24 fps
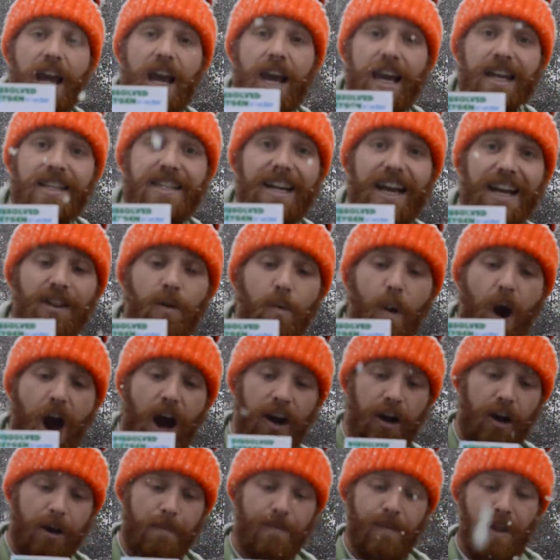is in the
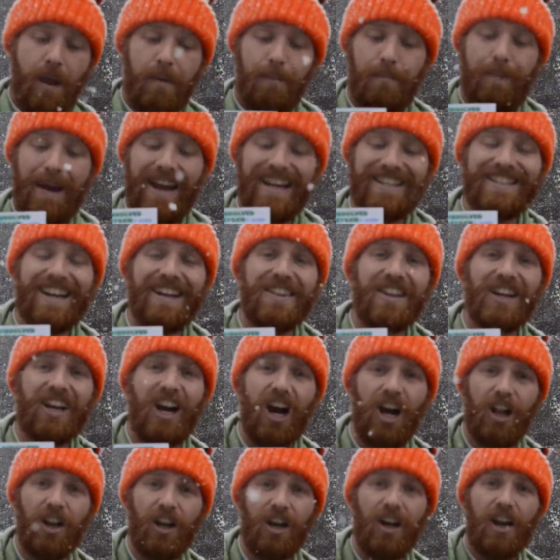water based on the
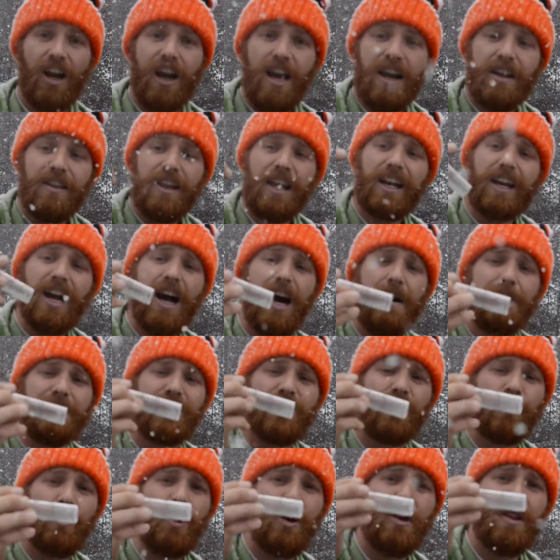color that comes
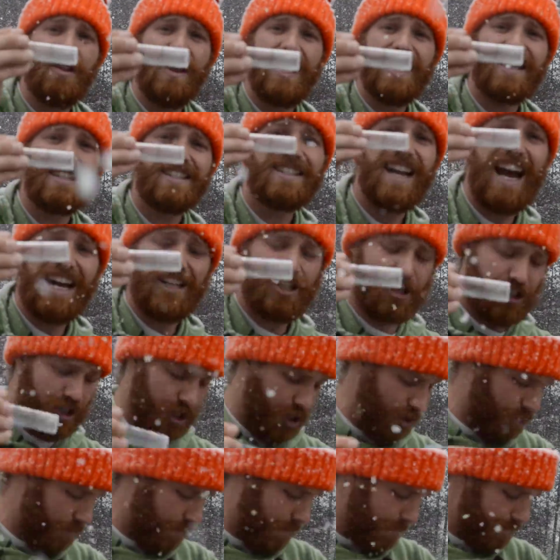through this test
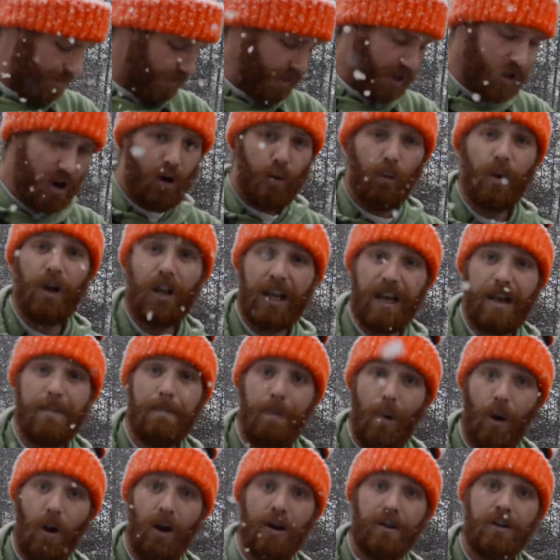tube. Really
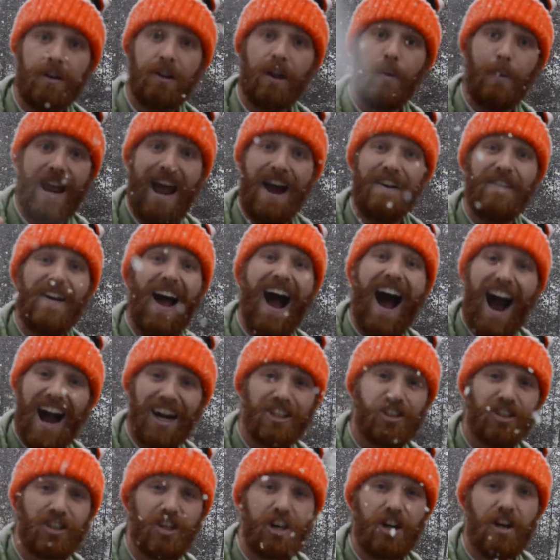important that we have
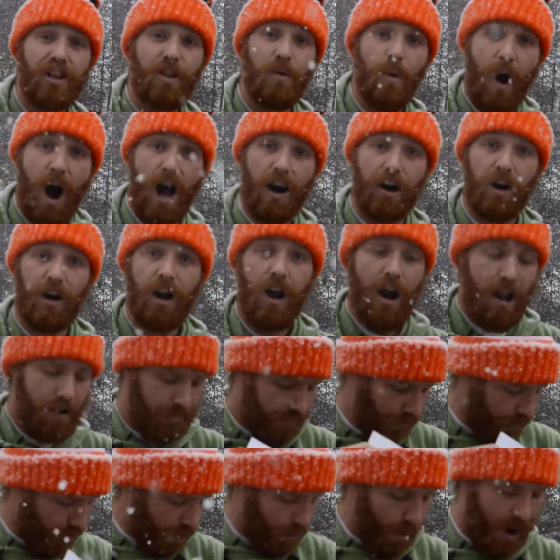oxygen in the water
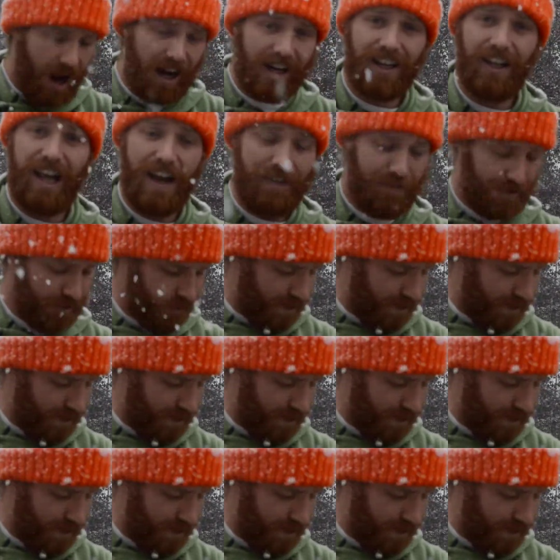for aquatic life to